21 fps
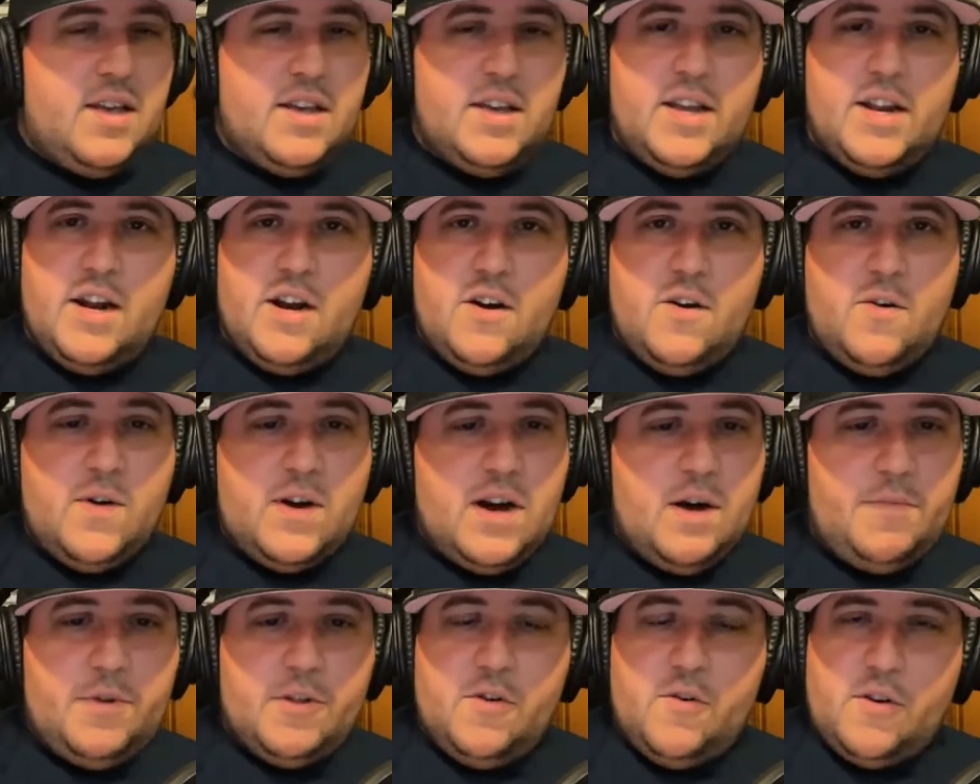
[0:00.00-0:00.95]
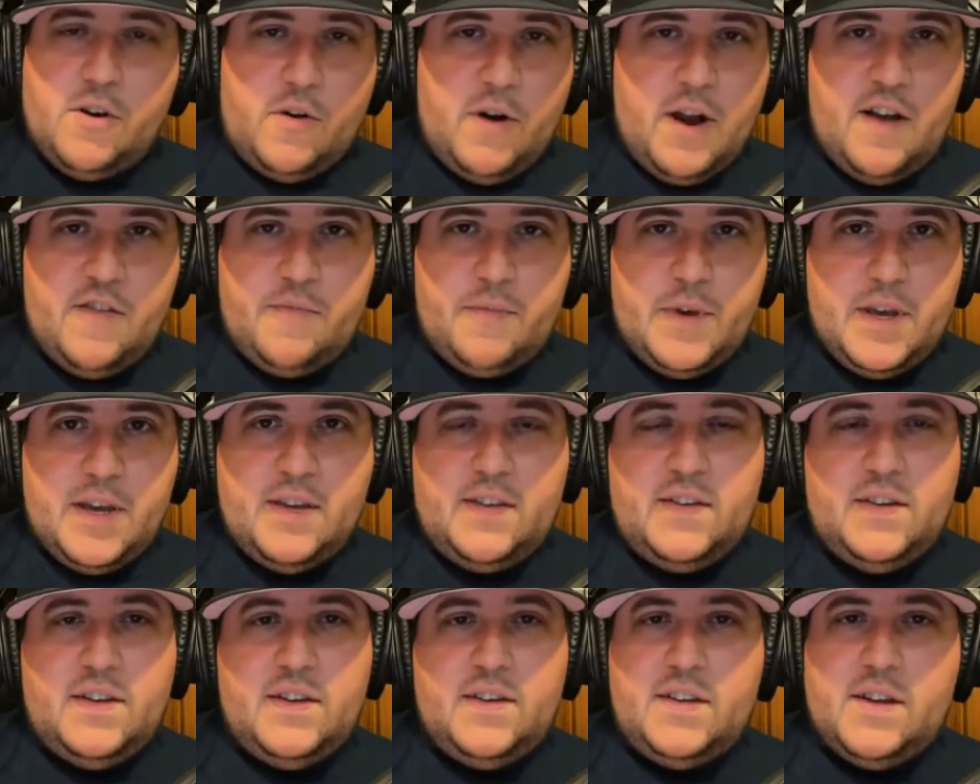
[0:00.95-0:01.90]
a couple autograph
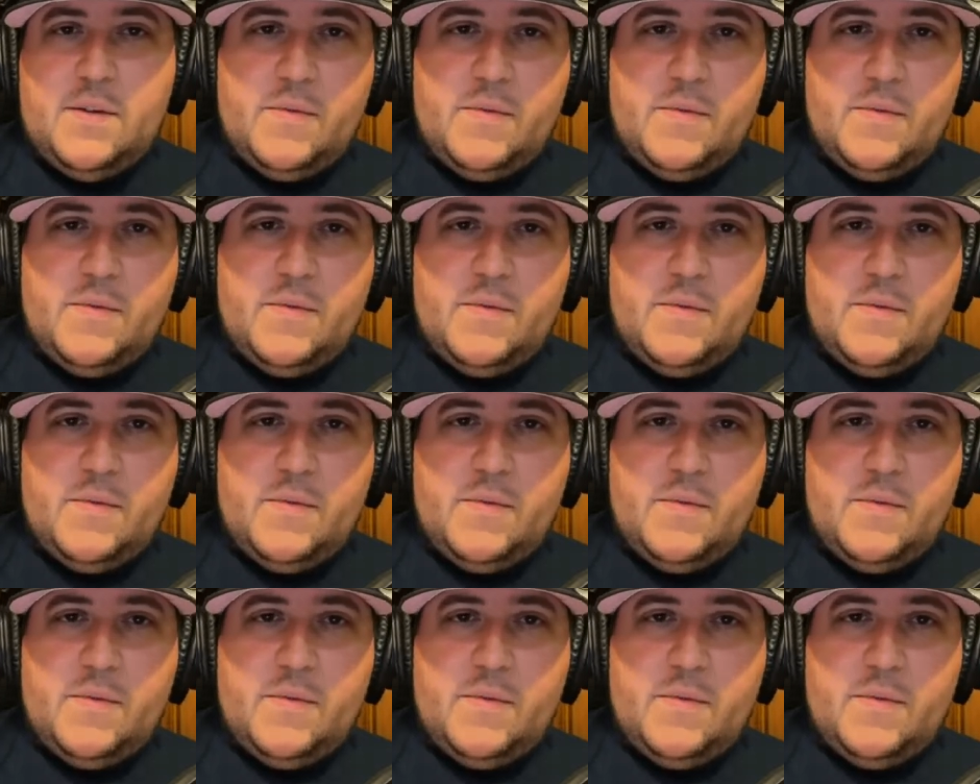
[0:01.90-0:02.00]
pieces,